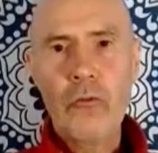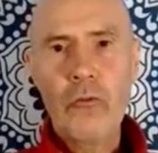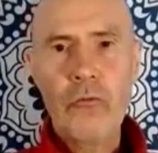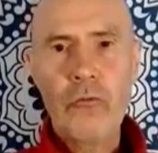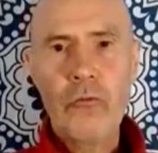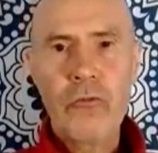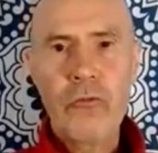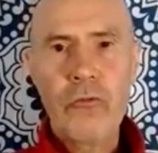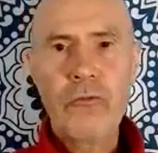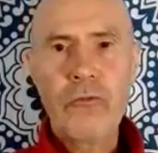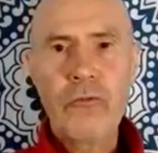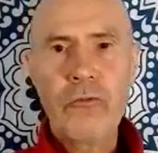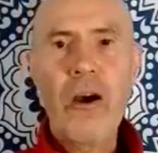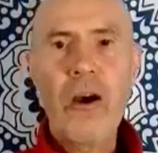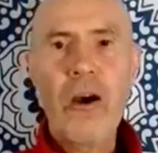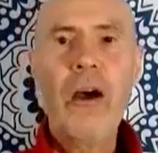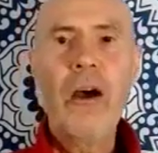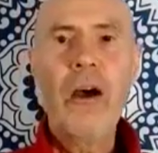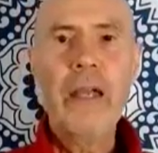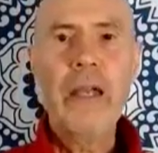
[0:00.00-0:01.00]

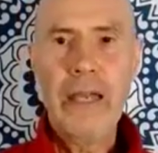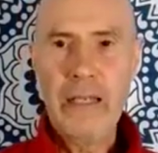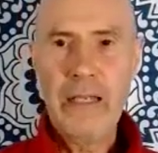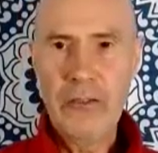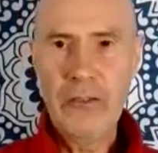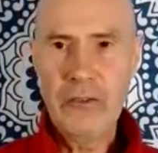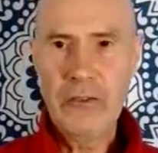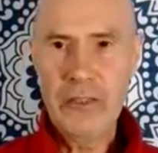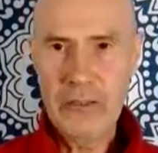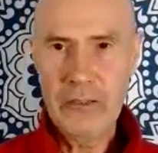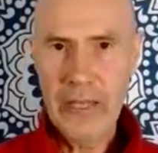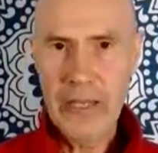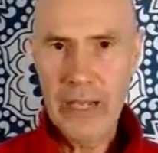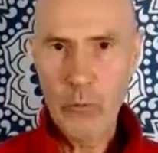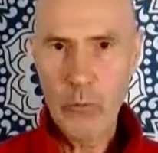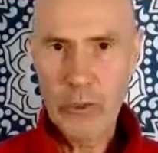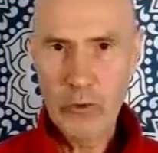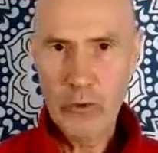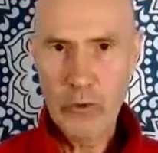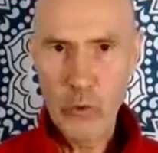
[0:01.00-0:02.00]
energies, how we
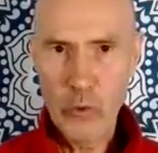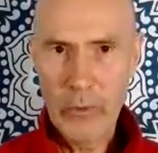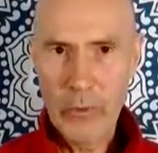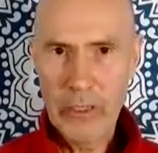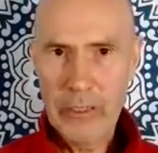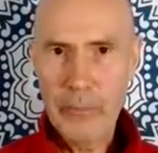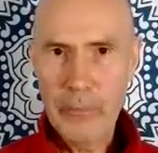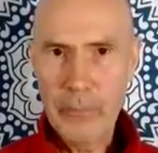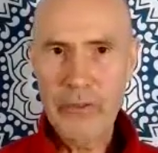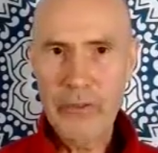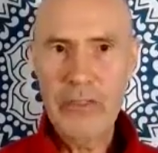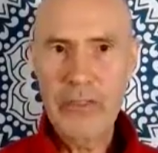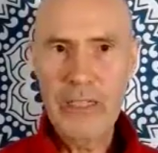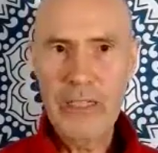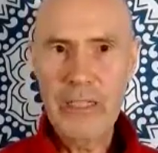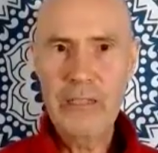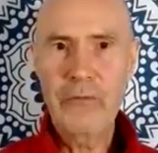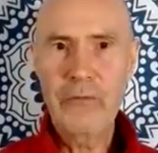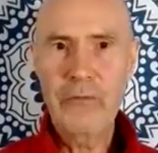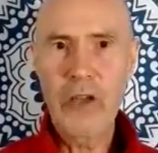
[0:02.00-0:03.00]
normally
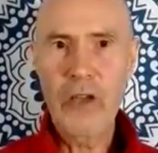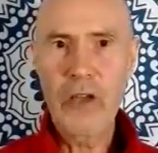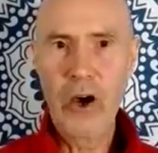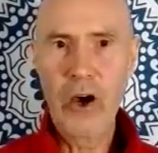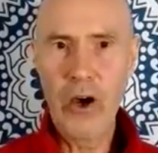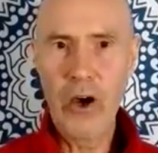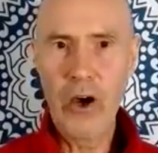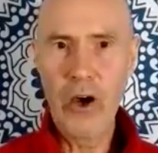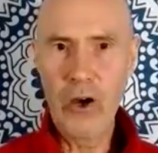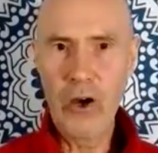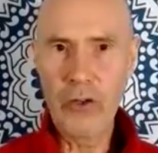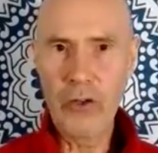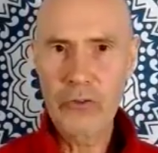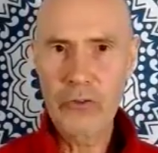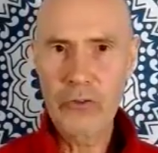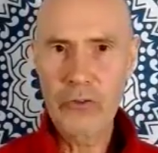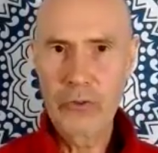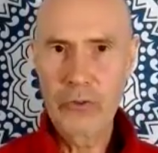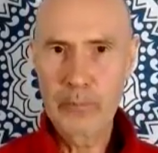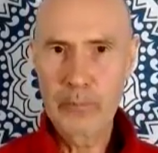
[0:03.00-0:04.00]
perceive the
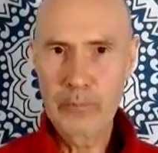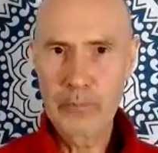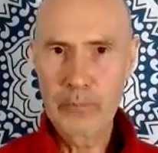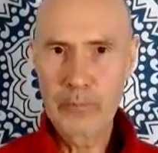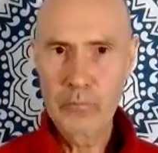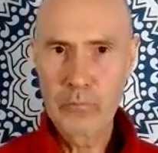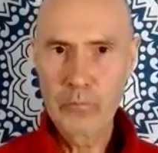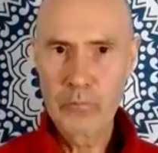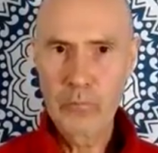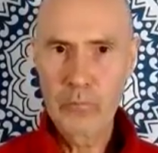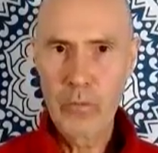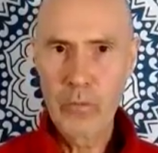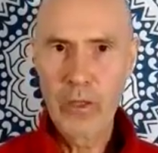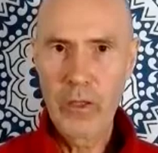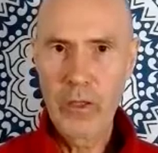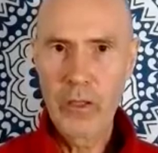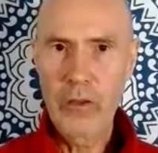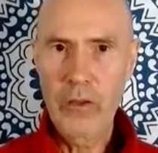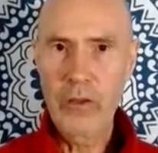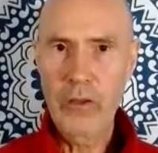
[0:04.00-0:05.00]
heart,
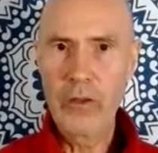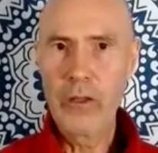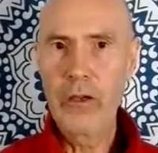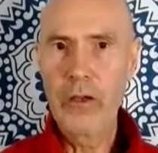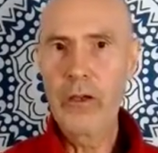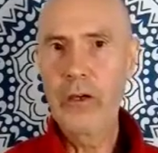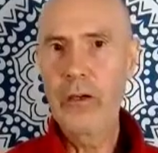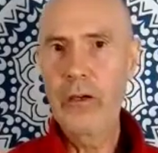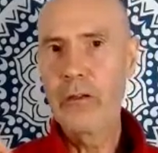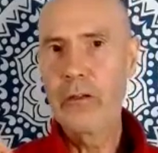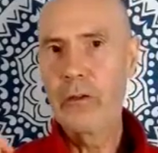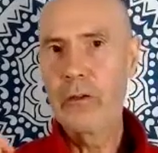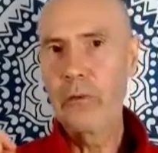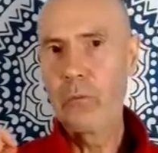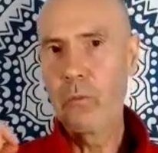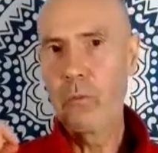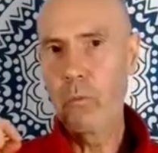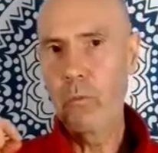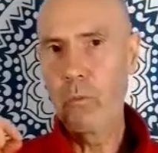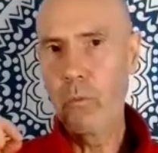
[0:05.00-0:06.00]
the,
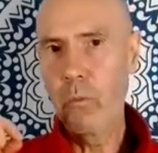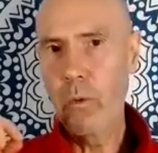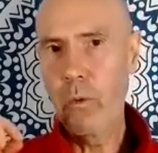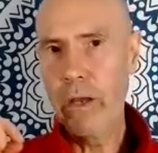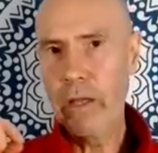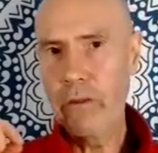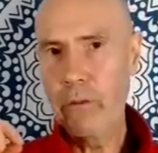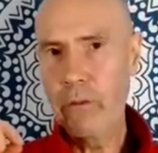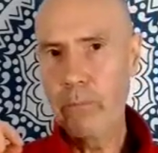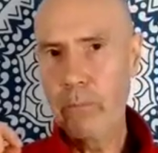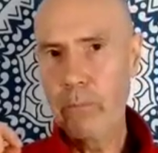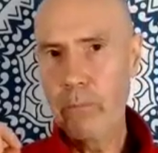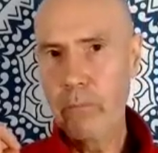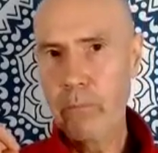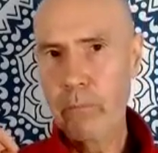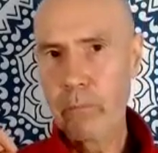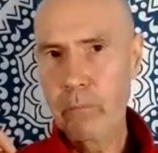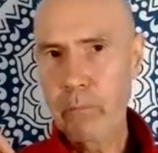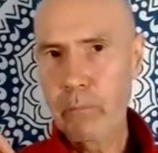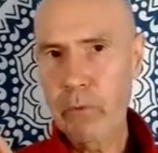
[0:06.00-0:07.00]
where the
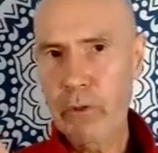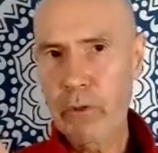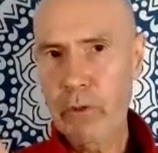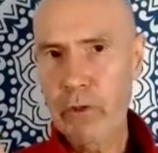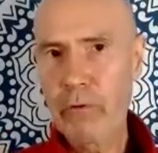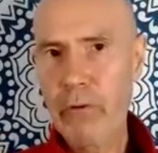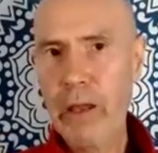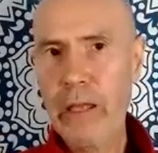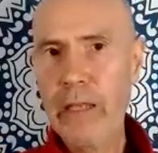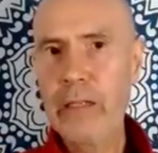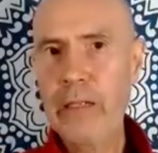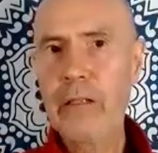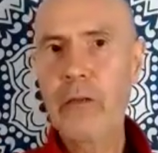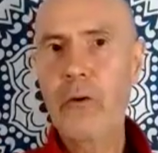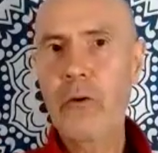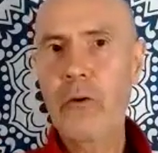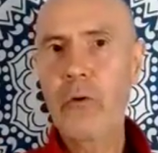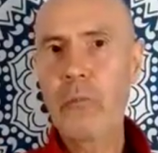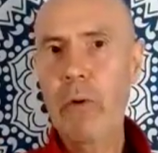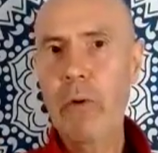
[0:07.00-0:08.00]
cranial
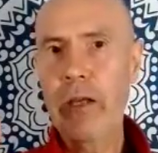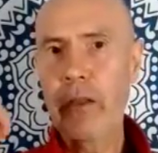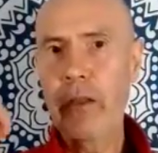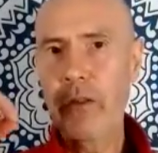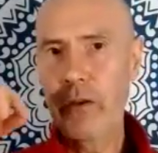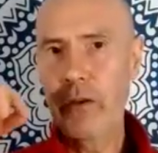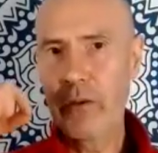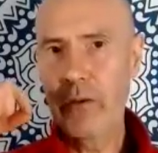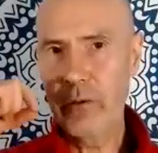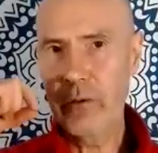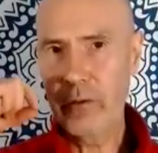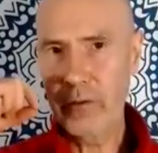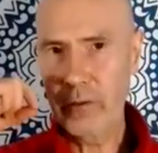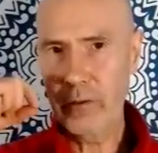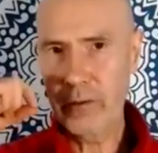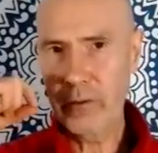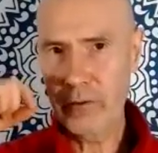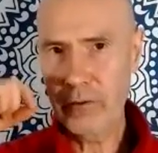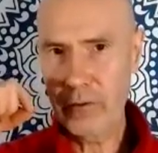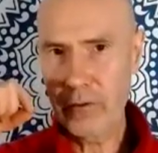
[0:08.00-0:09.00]
or where the,
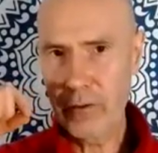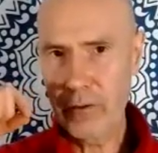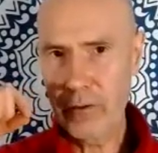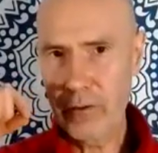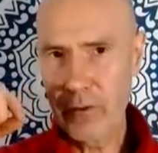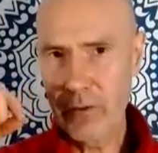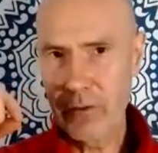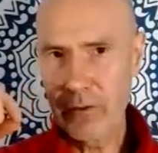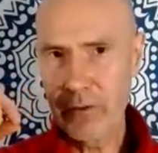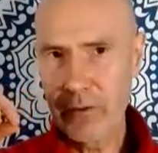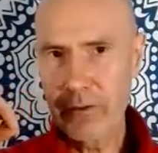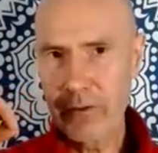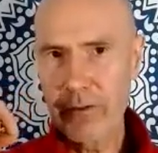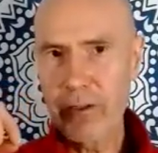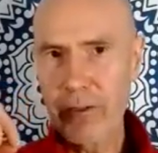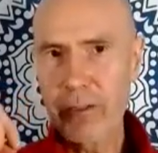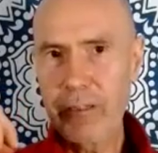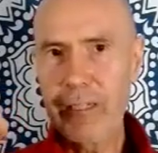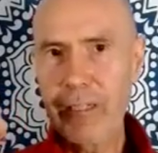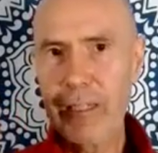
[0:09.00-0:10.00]

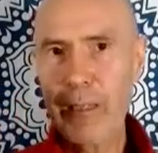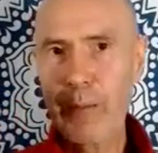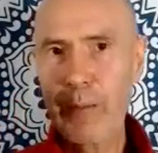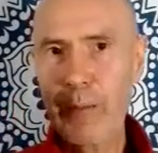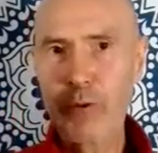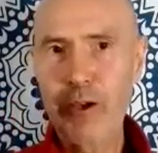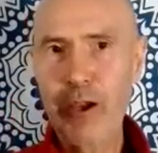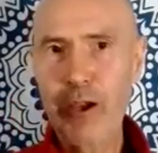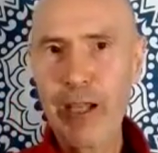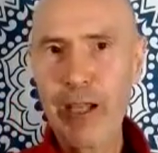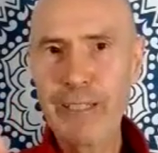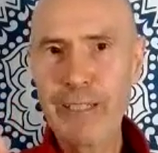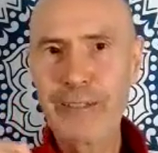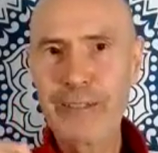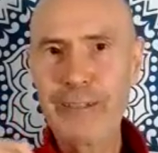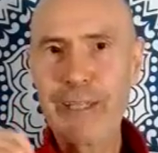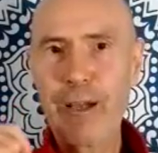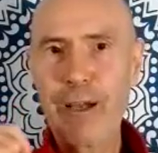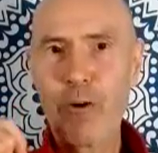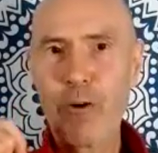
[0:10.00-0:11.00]
see I keep on going to
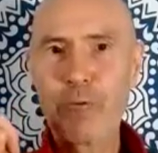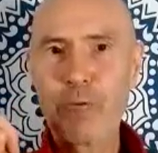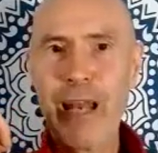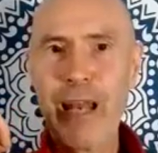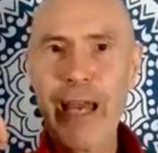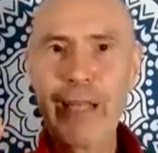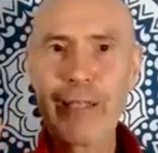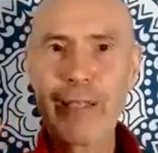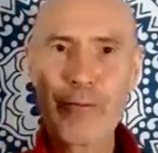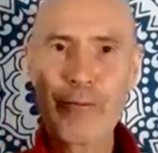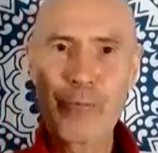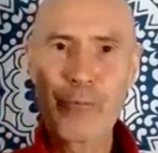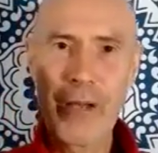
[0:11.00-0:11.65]
the old language,